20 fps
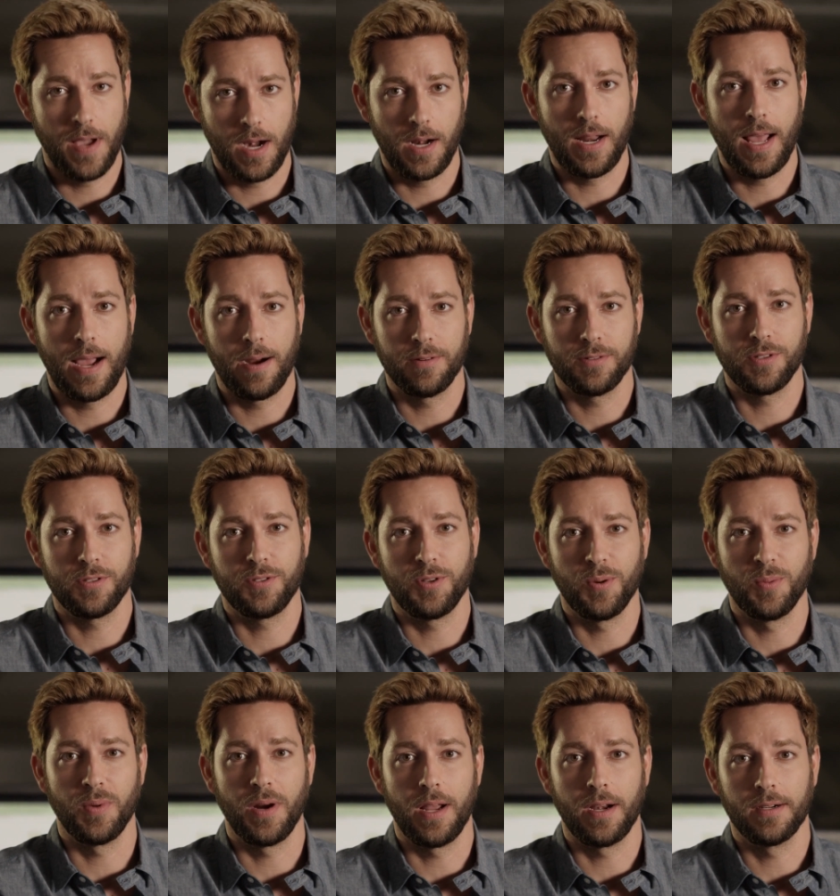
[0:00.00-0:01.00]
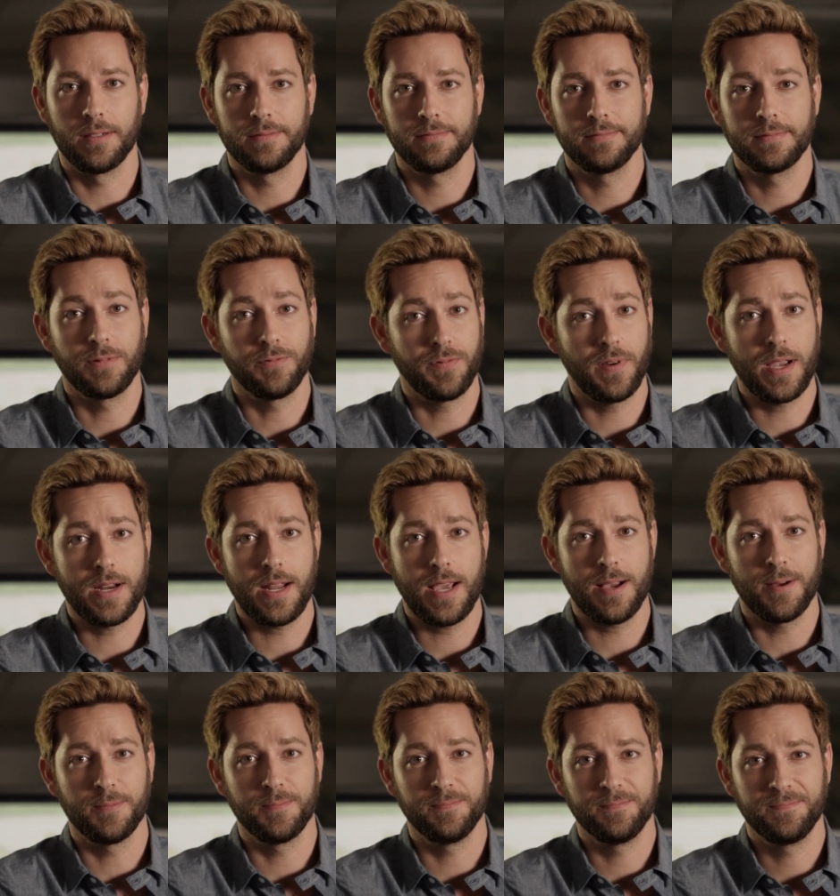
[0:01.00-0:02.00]
final hours of Tomb Raider to find
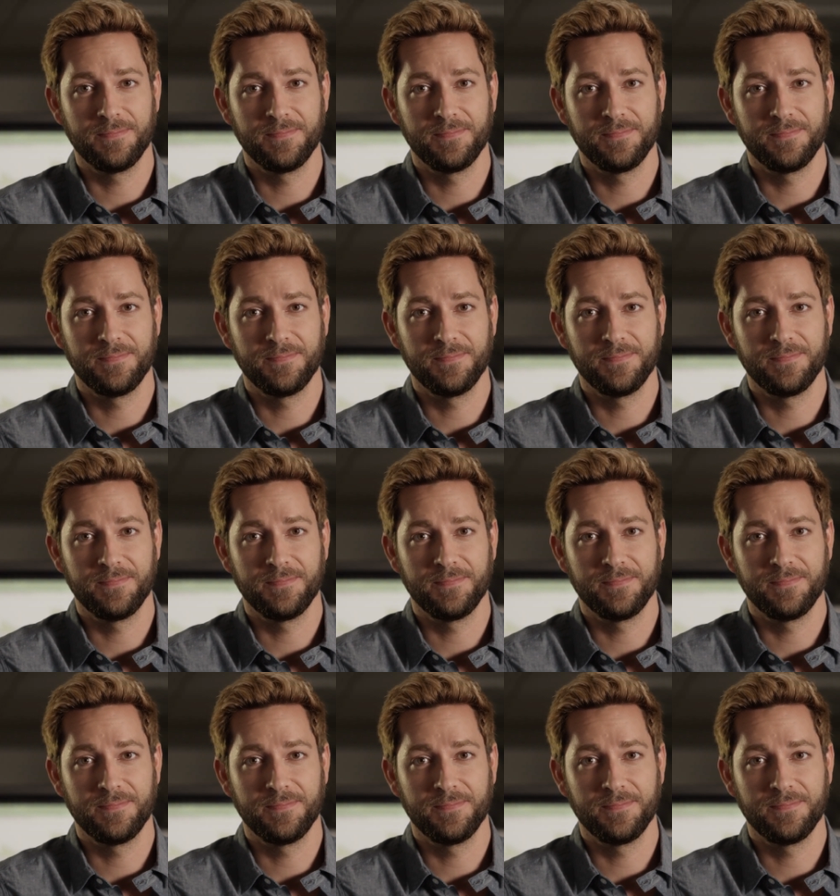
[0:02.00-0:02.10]
out.